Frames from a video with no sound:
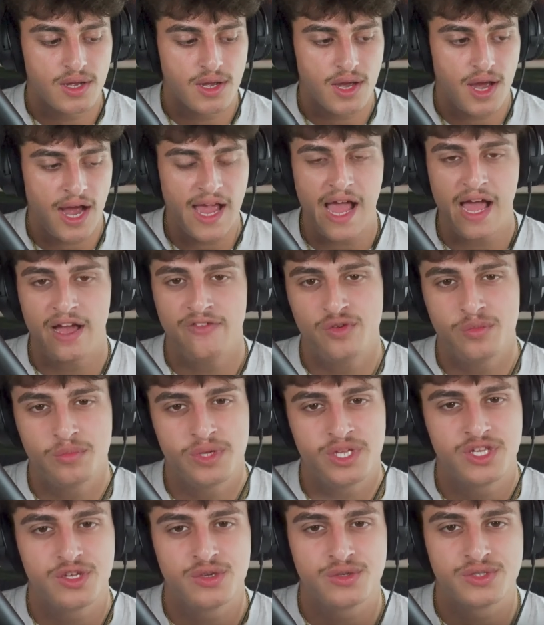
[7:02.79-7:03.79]
I haven't
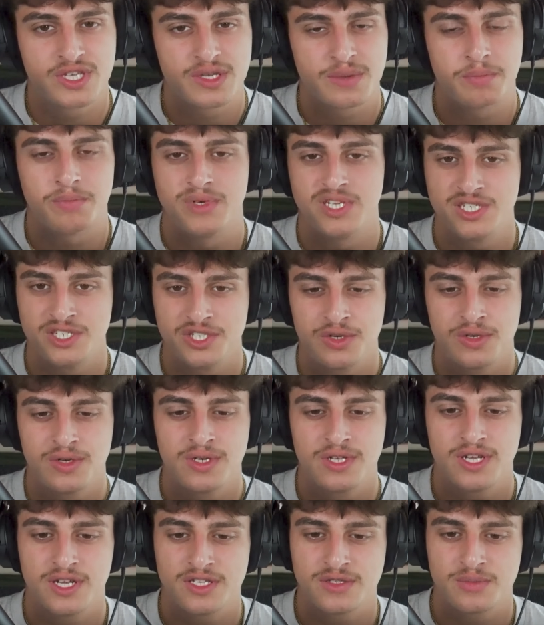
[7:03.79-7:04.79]
been using
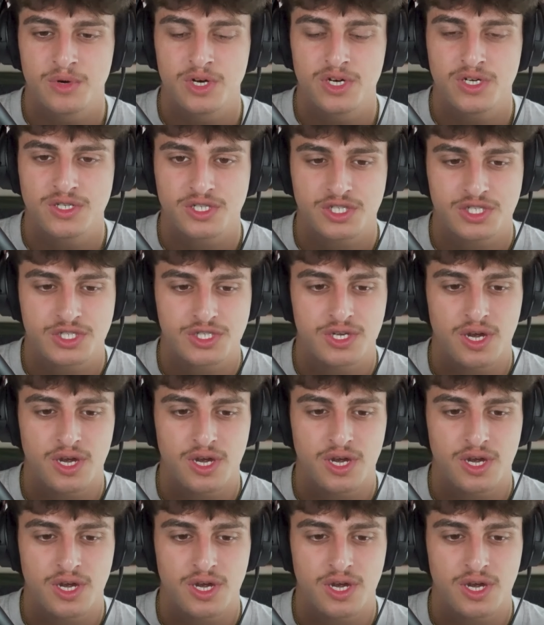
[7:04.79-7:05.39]
Midjourney as much